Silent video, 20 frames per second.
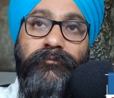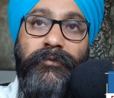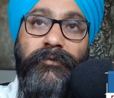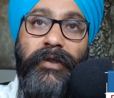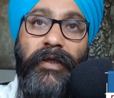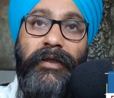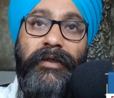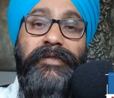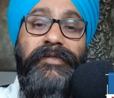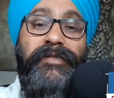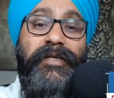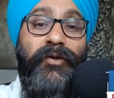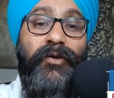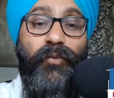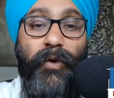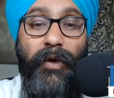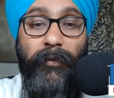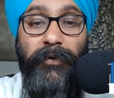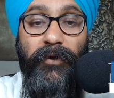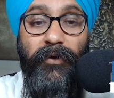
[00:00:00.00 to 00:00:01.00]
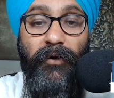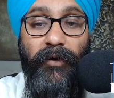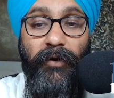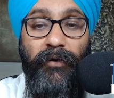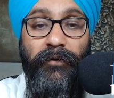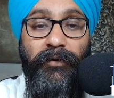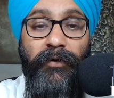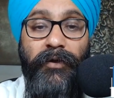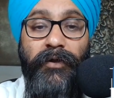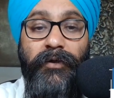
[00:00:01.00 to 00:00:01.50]
at least on the
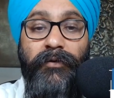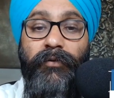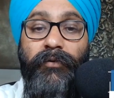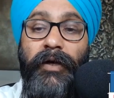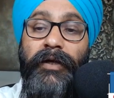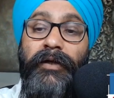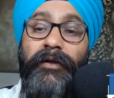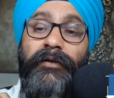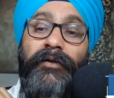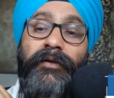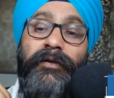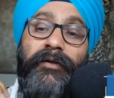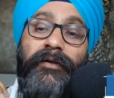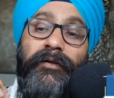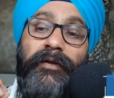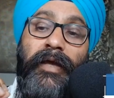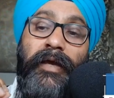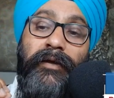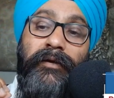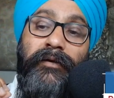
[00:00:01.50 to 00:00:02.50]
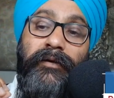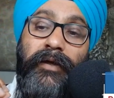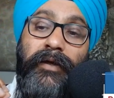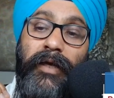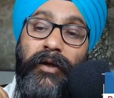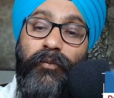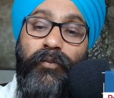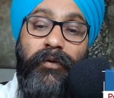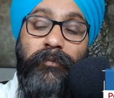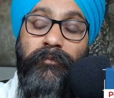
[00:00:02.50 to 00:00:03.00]
webinar, right? That,
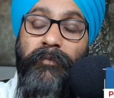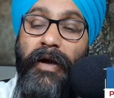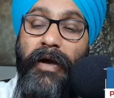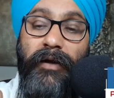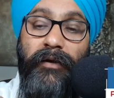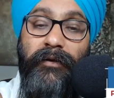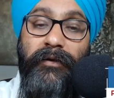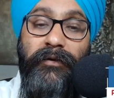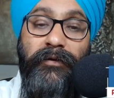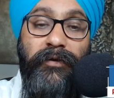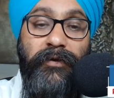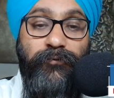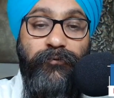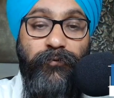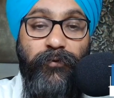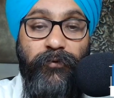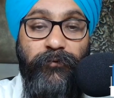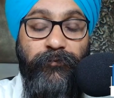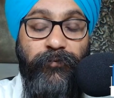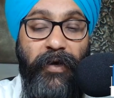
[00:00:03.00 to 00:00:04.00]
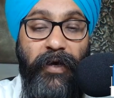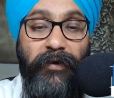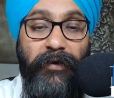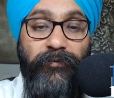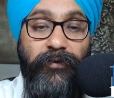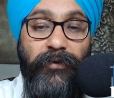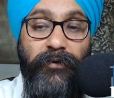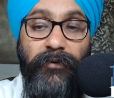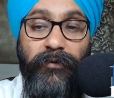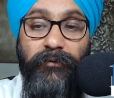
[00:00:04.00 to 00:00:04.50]
hey, we're modeling this for a
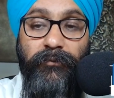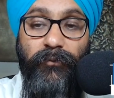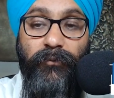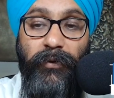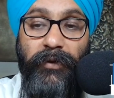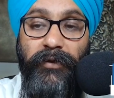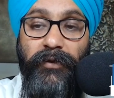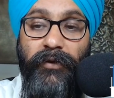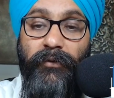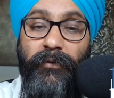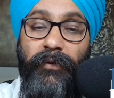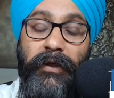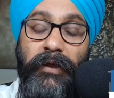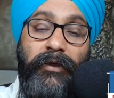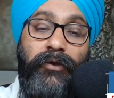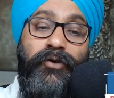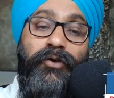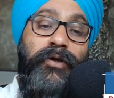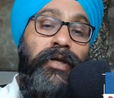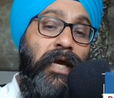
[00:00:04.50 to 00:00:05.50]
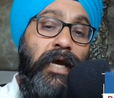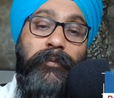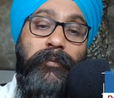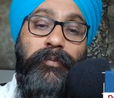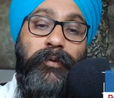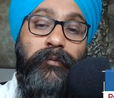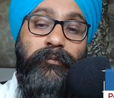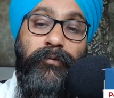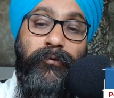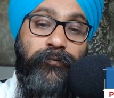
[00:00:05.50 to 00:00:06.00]
5-year window. It could
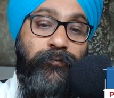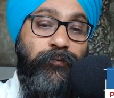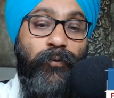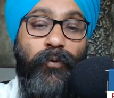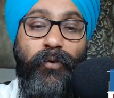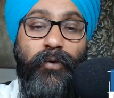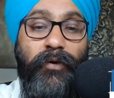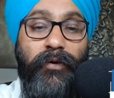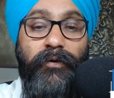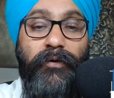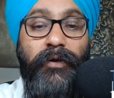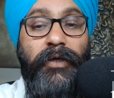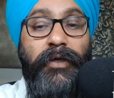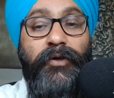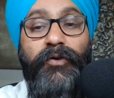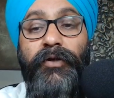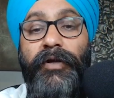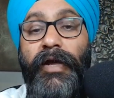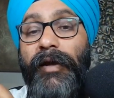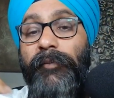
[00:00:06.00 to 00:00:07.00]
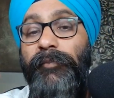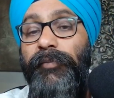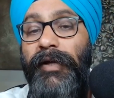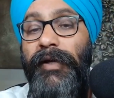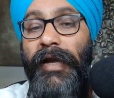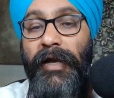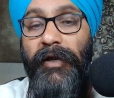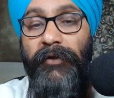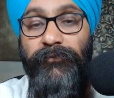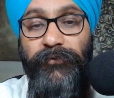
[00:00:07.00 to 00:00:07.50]
happen before, it could happen
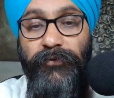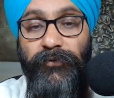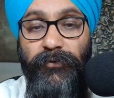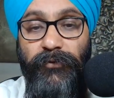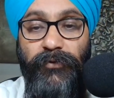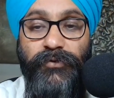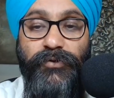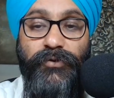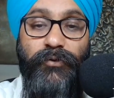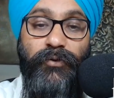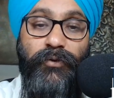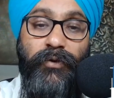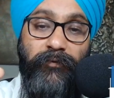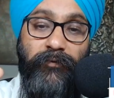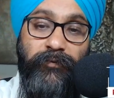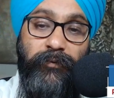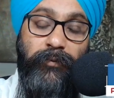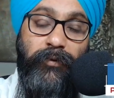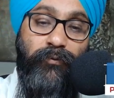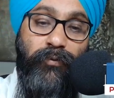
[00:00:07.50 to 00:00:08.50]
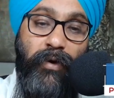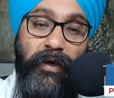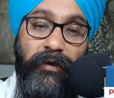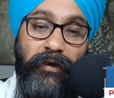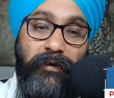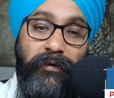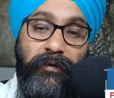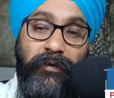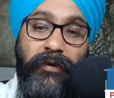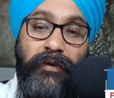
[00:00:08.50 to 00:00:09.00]
after. And so you have to be
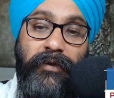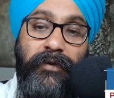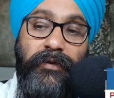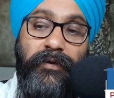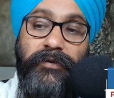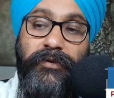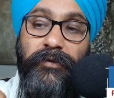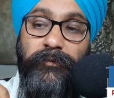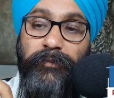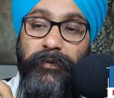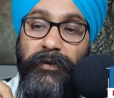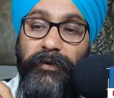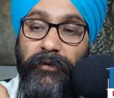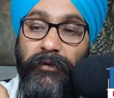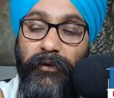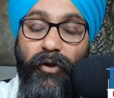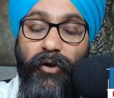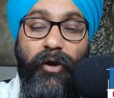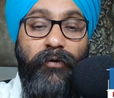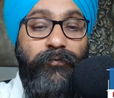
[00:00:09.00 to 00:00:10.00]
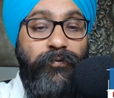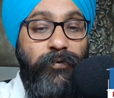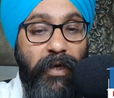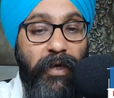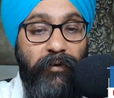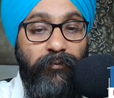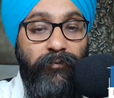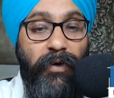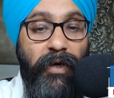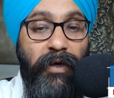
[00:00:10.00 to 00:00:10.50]
ready to be along for
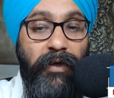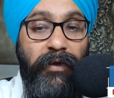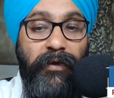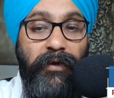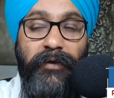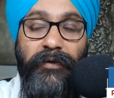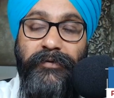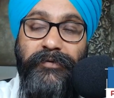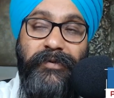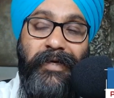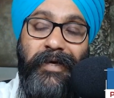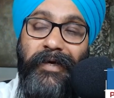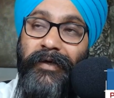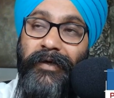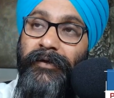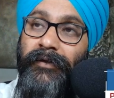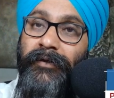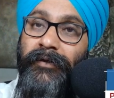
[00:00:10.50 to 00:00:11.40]
that ride. And it's not